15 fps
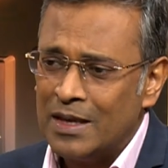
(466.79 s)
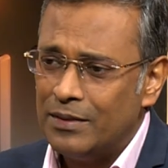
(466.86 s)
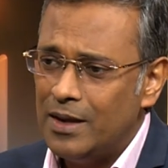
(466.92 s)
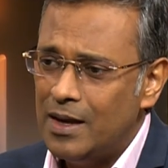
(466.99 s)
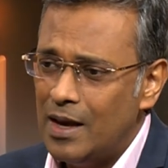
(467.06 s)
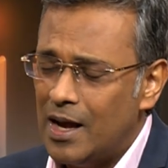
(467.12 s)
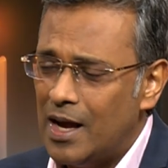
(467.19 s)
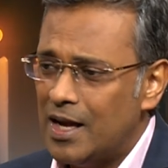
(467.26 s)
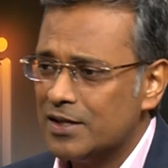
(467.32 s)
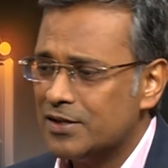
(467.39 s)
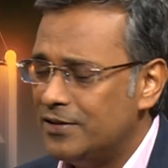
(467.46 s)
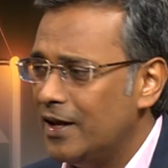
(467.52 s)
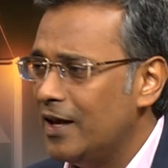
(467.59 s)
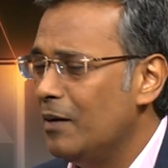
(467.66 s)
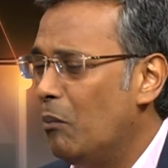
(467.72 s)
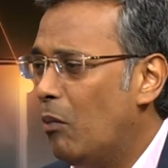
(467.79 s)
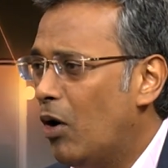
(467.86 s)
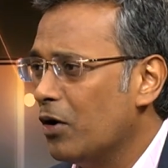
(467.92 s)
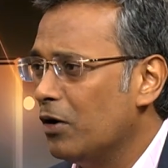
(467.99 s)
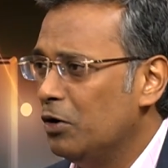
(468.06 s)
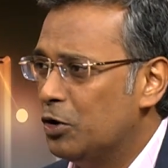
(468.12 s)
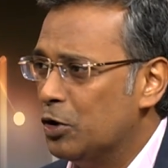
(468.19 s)
They asked their
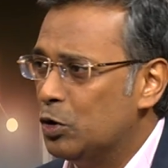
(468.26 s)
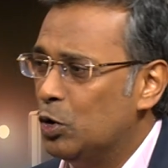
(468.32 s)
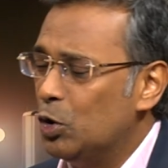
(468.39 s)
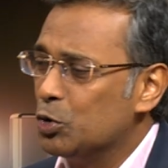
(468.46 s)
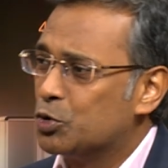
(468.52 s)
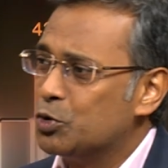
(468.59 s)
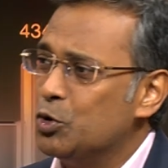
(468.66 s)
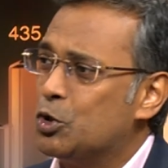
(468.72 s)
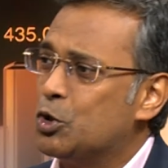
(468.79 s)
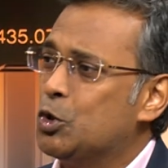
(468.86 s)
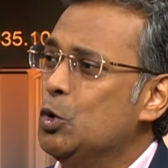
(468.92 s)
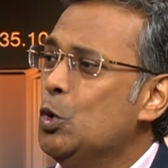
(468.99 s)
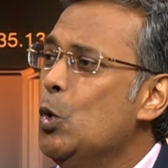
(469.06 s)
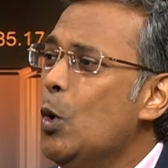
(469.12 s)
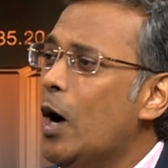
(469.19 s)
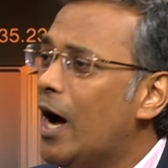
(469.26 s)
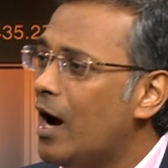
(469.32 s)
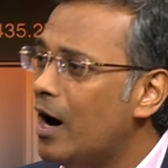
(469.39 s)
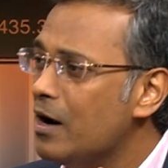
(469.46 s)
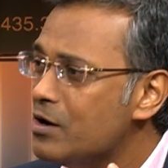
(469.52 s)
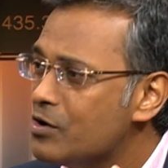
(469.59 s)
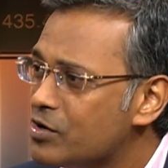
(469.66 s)
model to go through
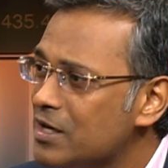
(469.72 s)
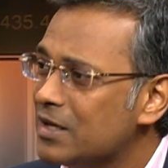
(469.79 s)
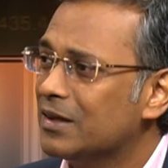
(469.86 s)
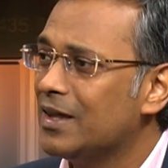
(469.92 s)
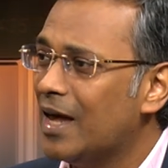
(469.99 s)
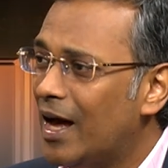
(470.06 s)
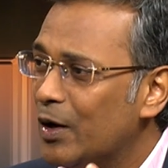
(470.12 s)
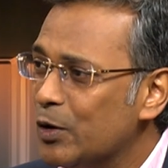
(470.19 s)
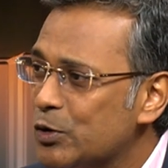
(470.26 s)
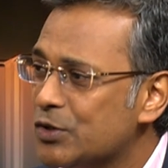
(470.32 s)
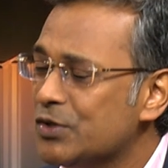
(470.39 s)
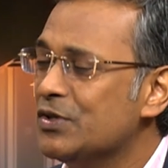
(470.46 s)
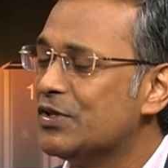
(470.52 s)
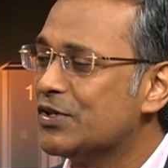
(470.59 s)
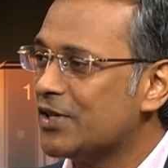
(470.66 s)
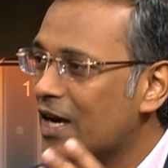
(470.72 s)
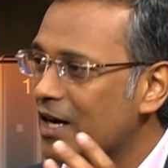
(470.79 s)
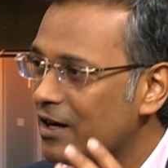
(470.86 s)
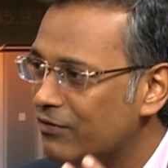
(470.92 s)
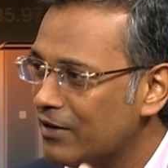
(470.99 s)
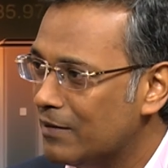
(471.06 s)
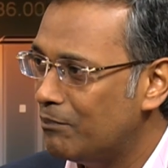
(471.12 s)
200,000
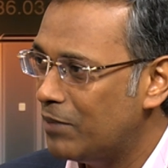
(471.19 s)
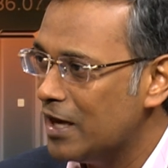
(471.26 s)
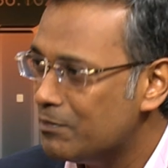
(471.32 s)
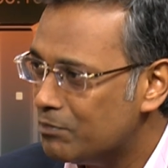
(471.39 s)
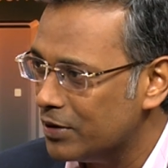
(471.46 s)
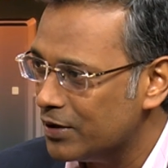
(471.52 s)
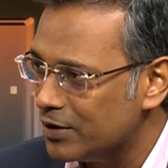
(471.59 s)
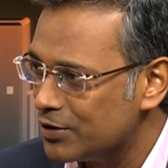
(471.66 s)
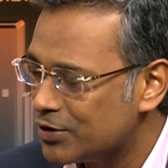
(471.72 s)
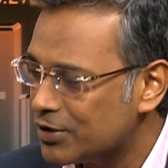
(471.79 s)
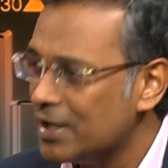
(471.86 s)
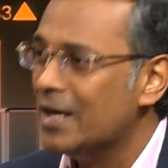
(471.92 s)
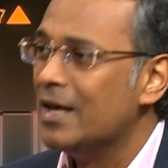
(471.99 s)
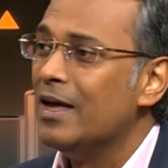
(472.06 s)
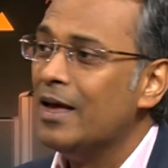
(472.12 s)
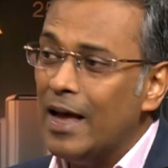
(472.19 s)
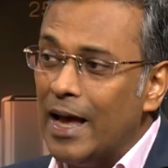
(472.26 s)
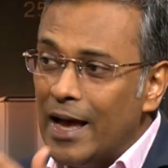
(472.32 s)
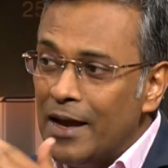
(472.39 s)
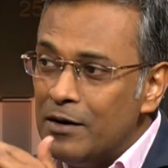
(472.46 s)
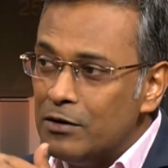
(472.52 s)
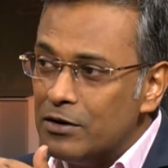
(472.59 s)
scientific papers
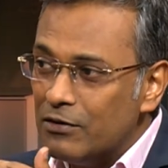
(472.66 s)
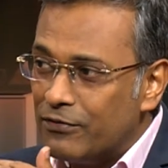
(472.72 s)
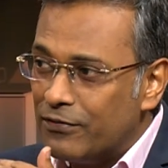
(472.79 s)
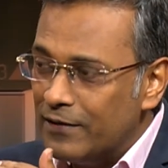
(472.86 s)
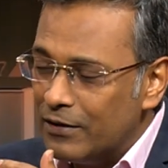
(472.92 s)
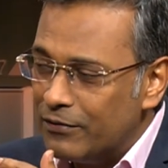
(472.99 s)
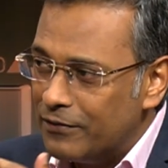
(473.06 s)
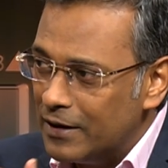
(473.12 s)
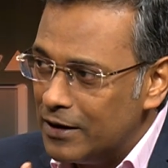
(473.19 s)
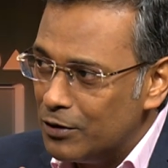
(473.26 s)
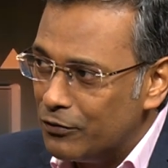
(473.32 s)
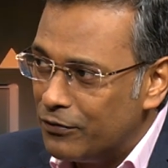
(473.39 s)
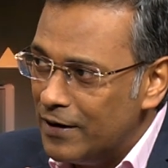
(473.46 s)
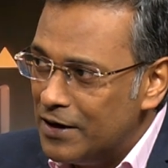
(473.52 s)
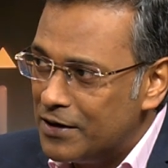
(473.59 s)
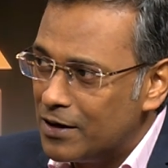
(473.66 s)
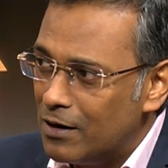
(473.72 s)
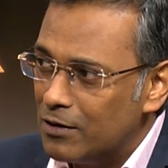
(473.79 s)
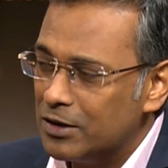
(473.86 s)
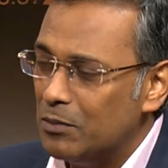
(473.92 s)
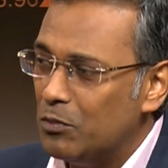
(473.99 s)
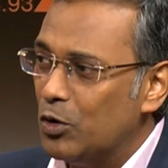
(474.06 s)
and filter
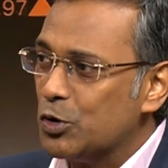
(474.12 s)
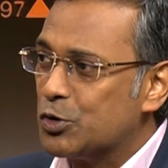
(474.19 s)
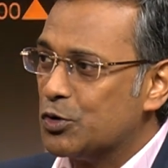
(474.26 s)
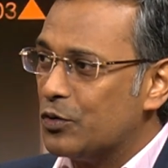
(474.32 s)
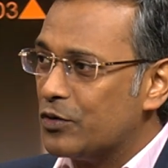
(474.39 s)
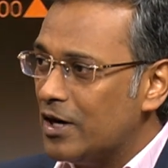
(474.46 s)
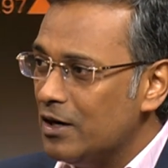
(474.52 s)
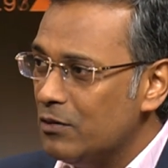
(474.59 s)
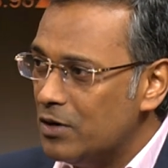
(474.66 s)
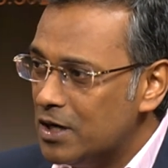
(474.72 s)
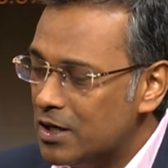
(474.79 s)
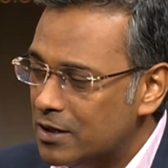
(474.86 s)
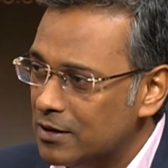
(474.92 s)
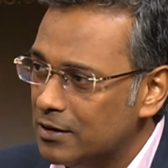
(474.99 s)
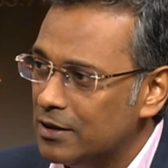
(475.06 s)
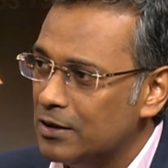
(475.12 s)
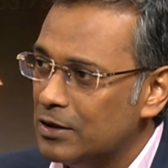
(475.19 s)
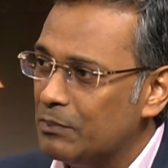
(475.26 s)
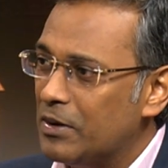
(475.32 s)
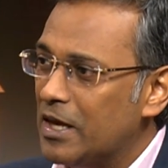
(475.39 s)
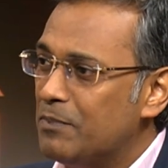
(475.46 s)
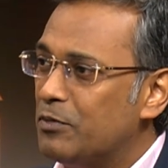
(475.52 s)
out the most relevant
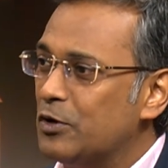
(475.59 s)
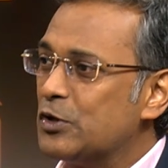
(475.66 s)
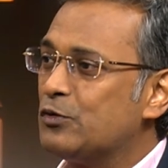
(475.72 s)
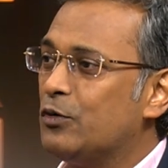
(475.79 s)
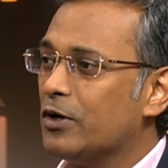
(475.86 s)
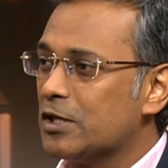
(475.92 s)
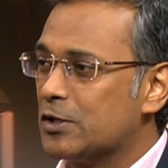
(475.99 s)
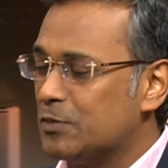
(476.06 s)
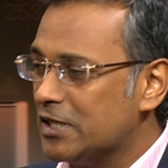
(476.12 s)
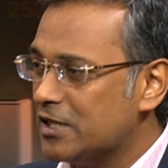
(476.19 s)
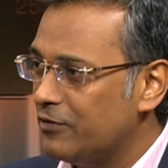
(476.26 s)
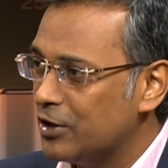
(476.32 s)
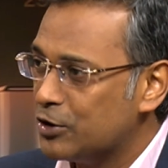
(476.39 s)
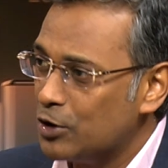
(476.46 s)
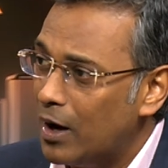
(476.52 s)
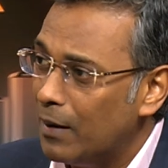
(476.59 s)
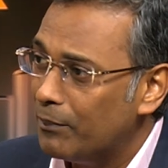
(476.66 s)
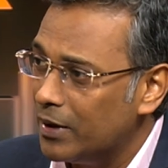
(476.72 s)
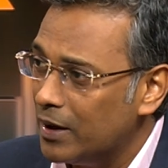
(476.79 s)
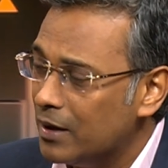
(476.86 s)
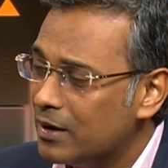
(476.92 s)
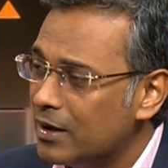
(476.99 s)
papers for a specific
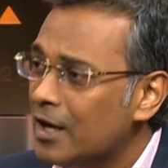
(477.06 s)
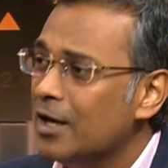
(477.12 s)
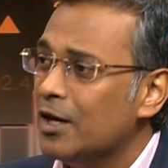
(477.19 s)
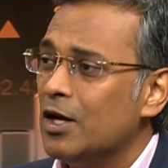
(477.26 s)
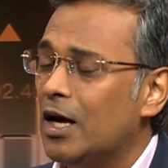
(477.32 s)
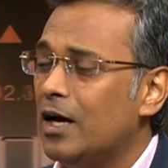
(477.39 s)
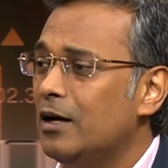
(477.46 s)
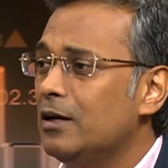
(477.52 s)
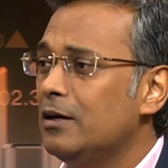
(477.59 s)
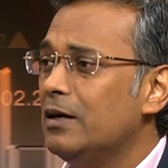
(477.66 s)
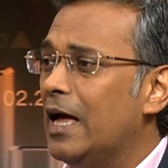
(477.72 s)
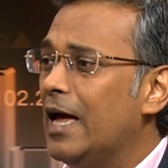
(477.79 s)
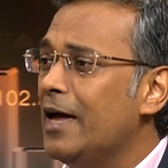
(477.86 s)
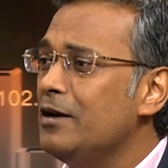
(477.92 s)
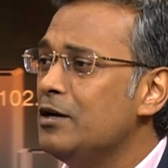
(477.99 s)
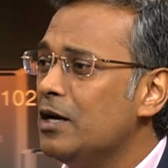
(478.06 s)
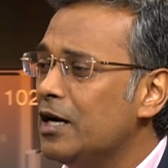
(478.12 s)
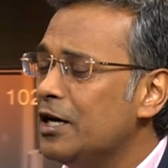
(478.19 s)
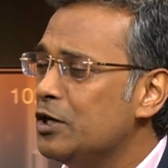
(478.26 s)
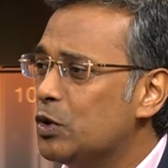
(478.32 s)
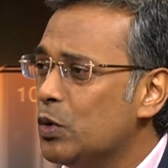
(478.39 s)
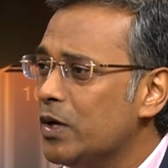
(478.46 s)
topic
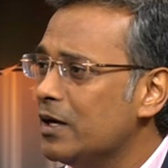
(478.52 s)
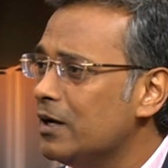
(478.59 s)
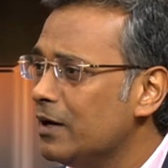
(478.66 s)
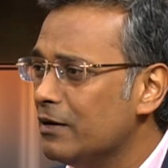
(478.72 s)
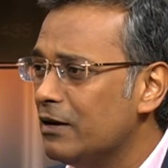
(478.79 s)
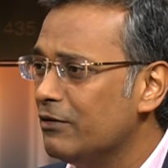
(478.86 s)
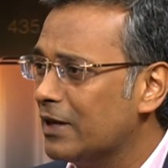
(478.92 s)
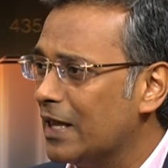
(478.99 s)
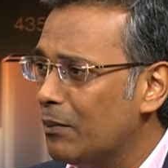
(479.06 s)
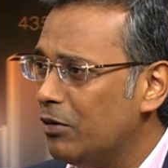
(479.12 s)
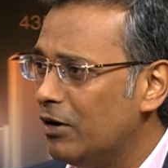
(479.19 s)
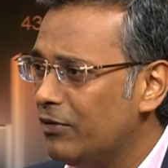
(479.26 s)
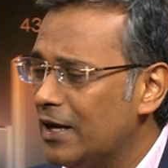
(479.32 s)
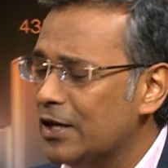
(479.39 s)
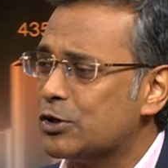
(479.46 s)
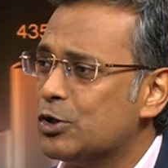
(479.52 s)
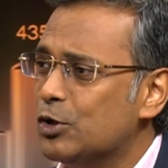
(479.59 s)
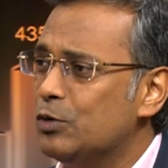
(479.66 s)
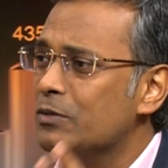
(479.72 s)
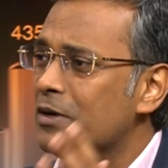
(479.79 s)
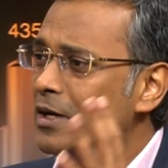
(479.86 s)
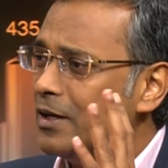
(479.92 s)
and do it in a couple of hours.
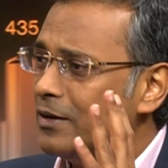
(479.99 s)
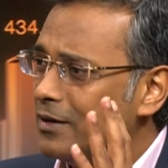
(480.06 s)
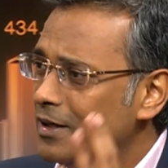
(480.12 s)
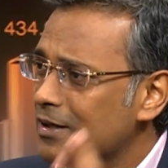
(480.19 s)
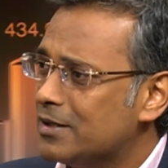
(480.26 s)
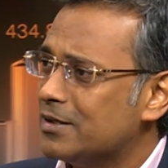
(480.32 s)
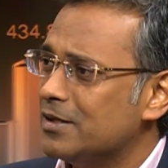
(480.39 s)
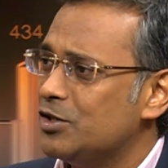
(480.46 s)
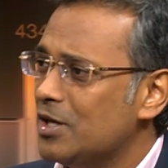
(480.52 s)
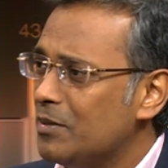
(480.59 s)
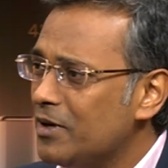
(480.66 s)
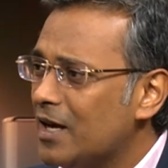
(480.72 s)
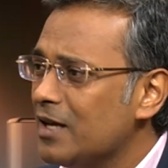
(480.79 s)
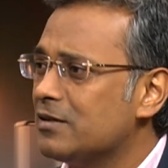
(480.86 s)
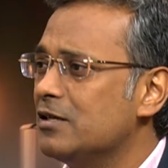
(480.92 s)
So this Gemini